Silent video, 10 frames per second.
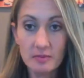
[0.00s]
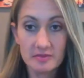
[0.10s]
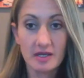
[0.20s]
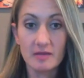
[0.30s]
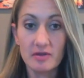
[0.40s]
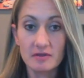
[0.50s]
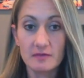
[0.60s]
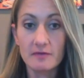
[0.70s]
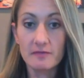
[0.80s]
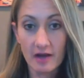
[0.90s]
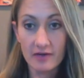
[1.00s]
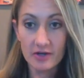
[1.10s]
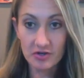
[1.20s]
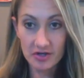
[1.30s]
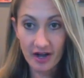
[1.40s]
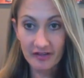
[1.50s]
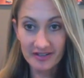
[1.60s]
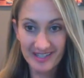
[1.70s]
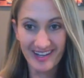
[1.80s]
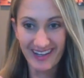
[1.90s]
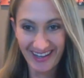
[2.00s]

website, and I built it for $500.